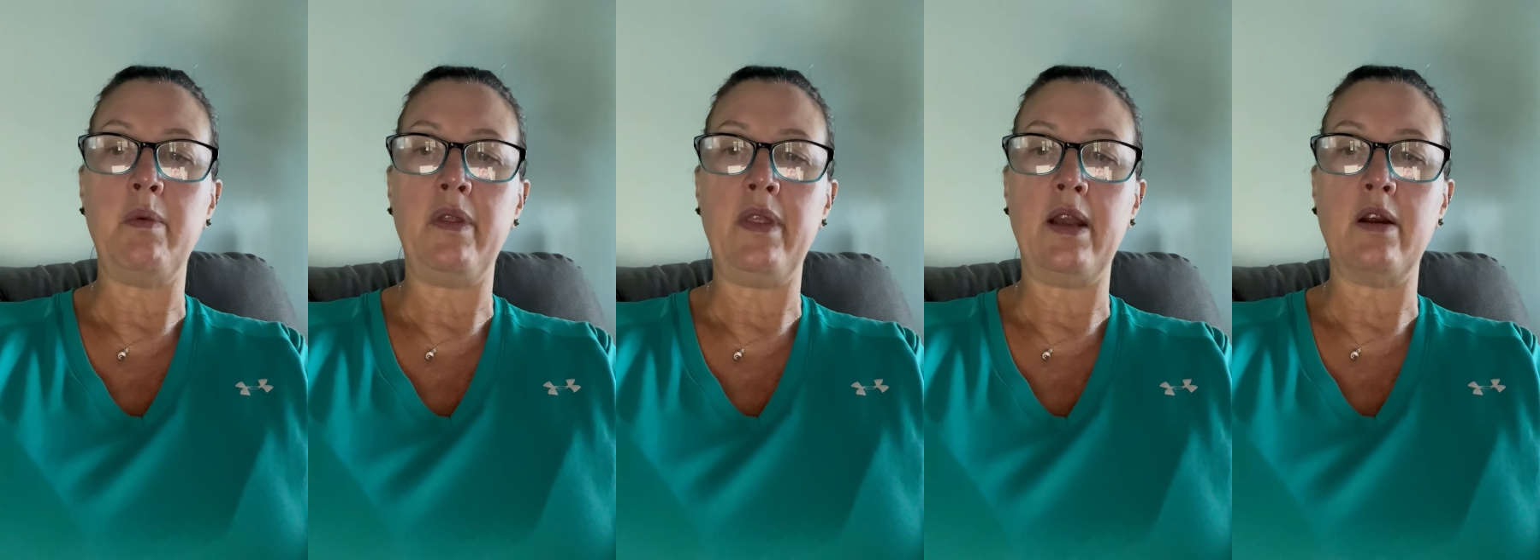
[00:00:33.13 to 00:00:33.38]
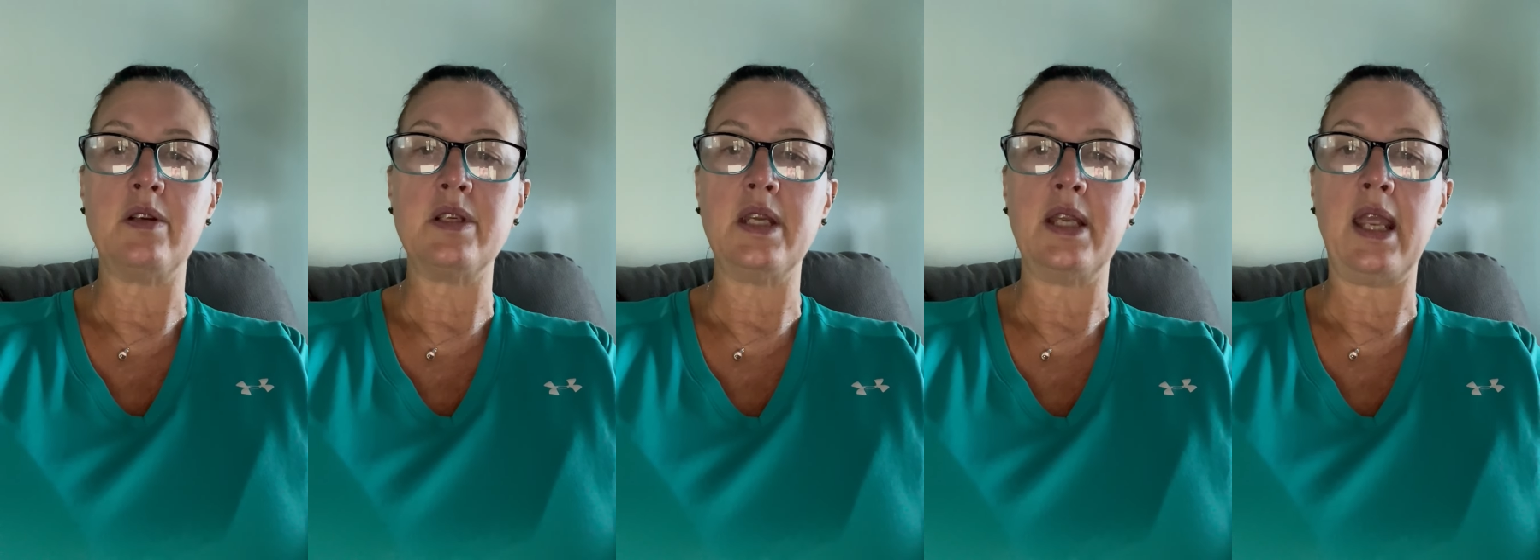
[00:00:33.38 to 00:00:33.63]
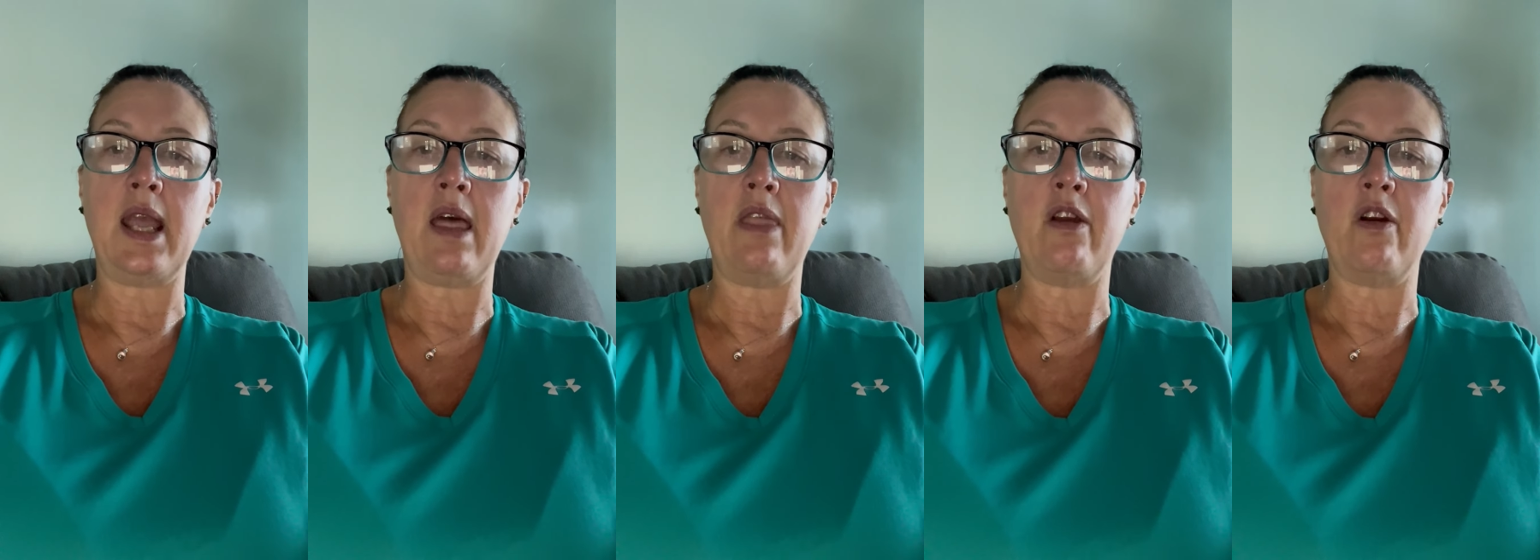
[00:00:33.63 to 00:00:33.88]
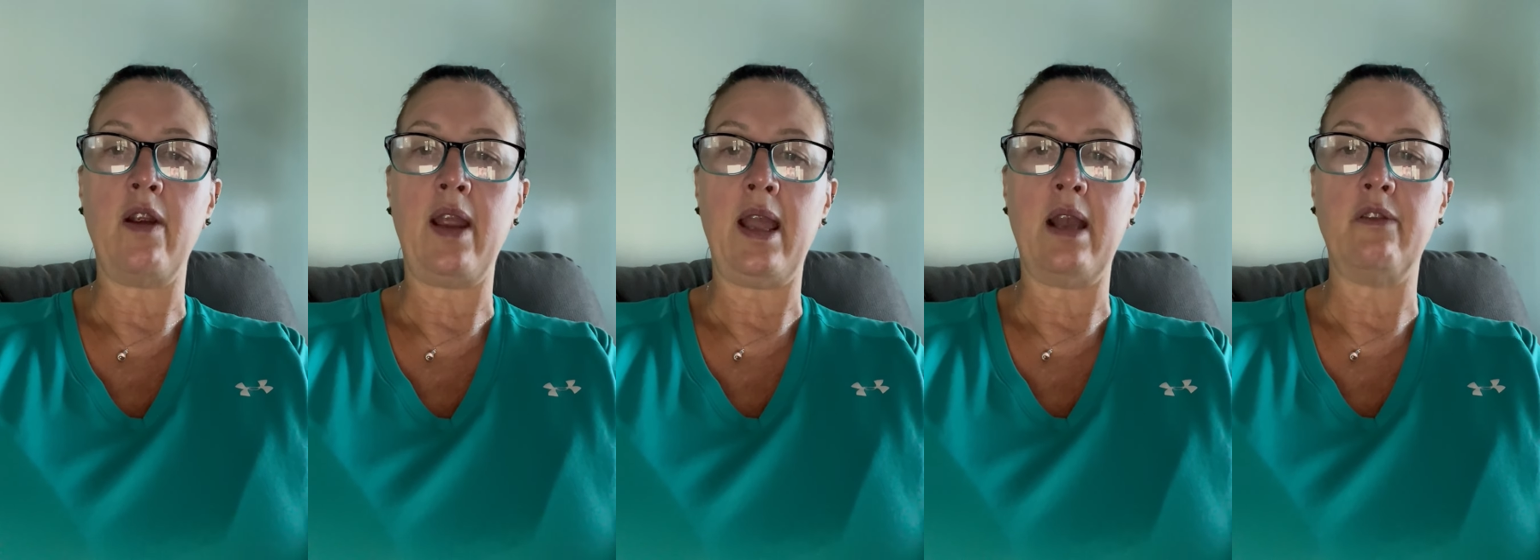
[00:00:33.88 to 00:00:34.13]
there
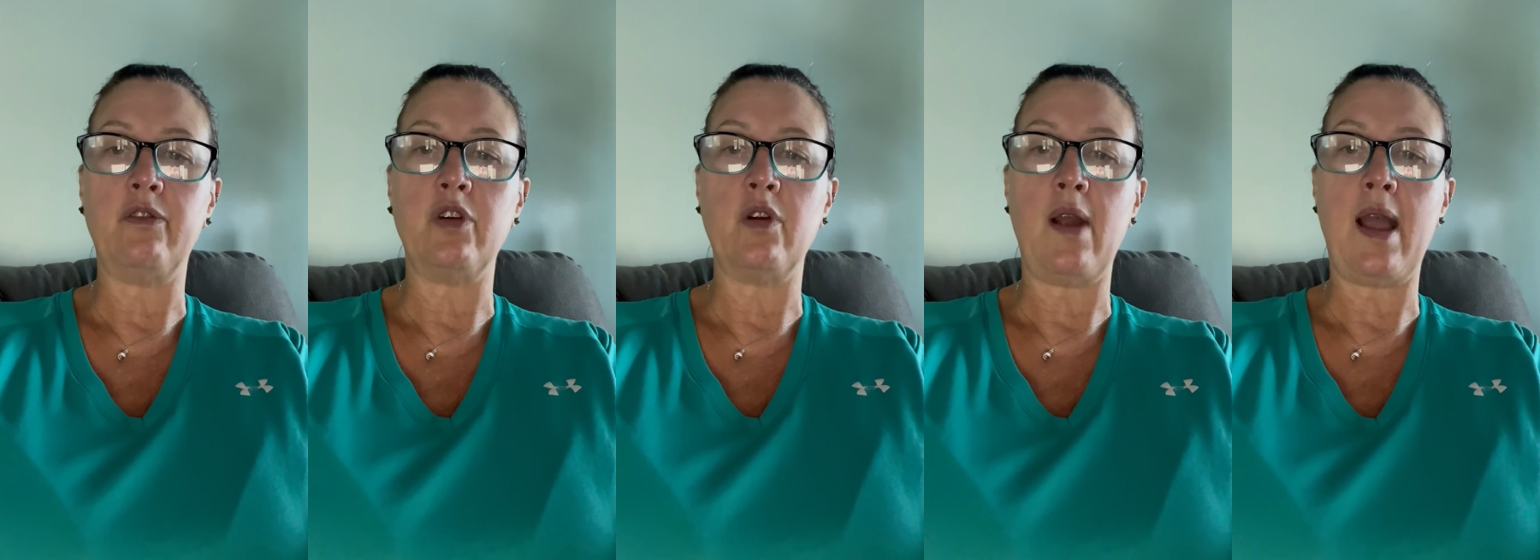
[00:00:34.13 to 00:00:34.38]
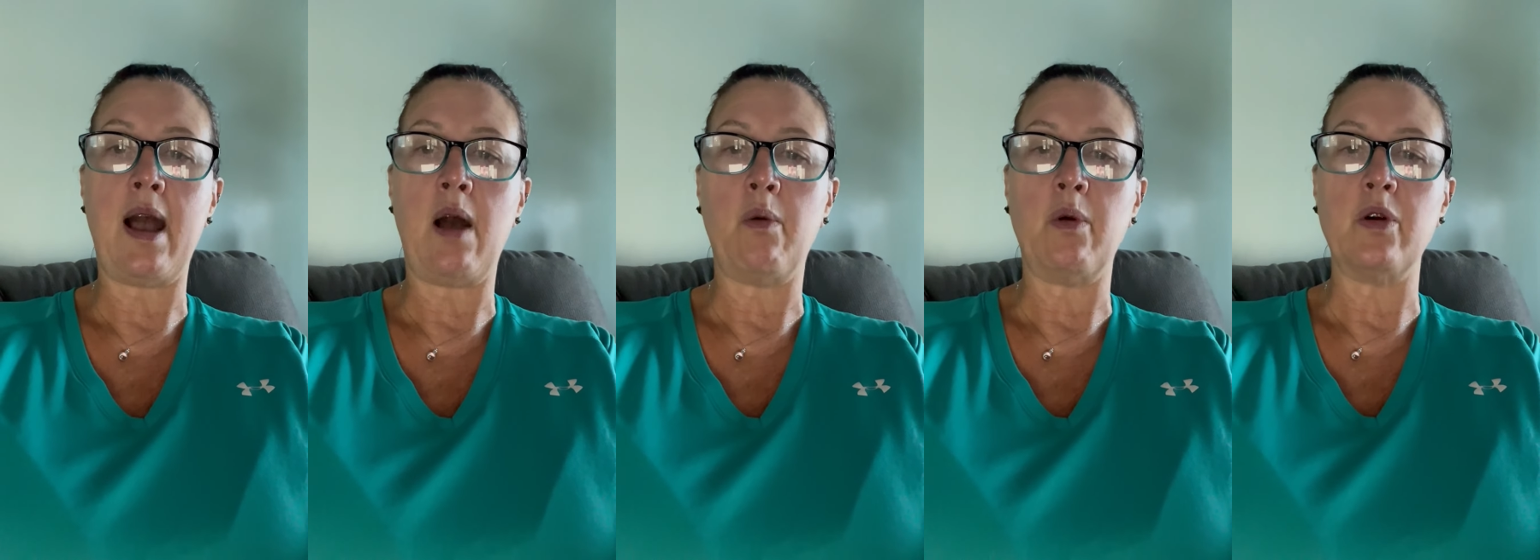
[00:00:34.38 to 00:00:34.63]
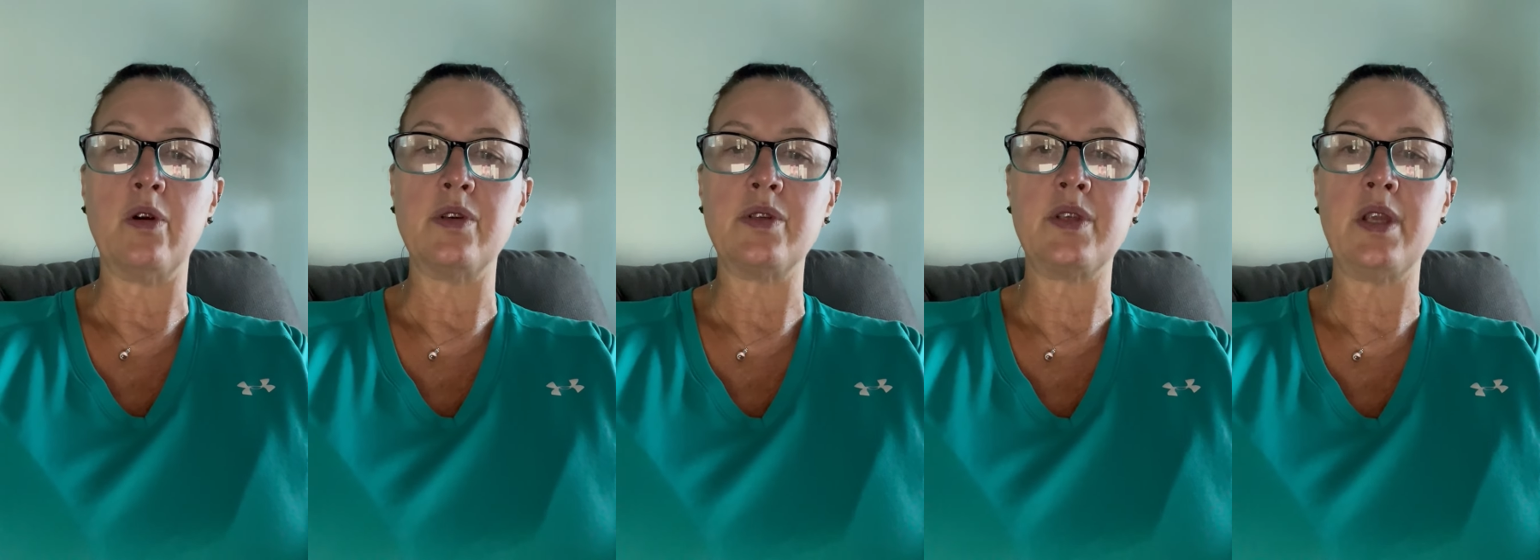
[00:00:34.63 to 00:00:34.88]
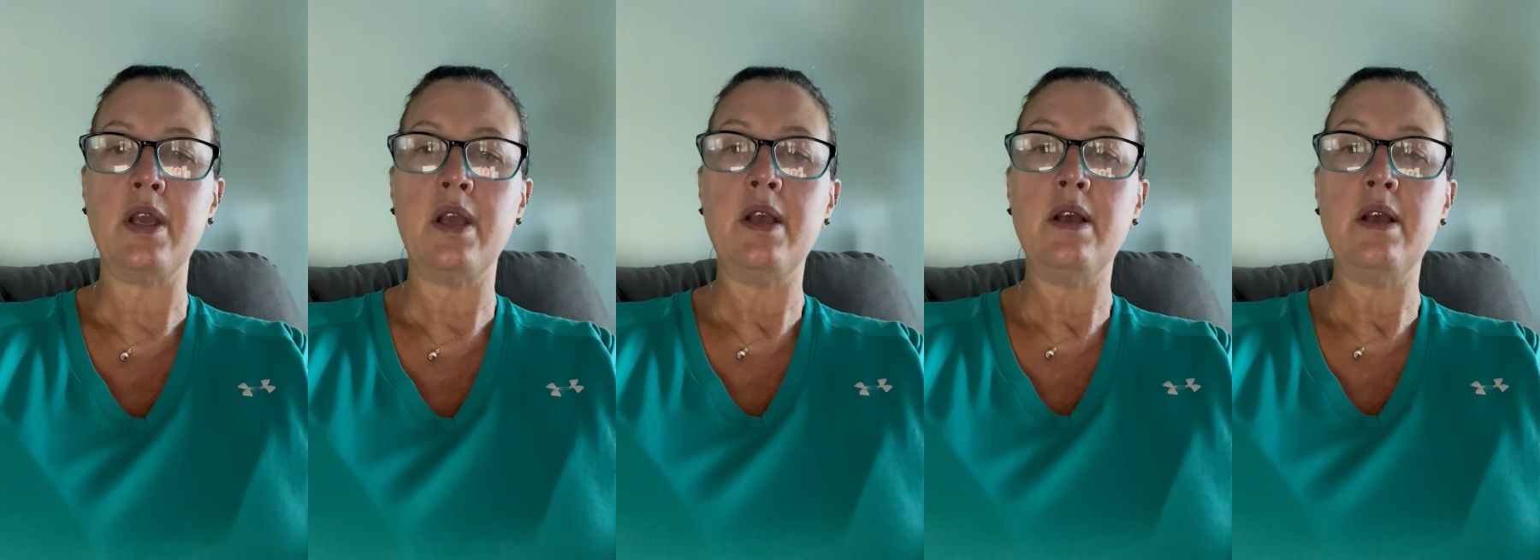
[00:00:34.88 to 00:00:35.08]
together after hours,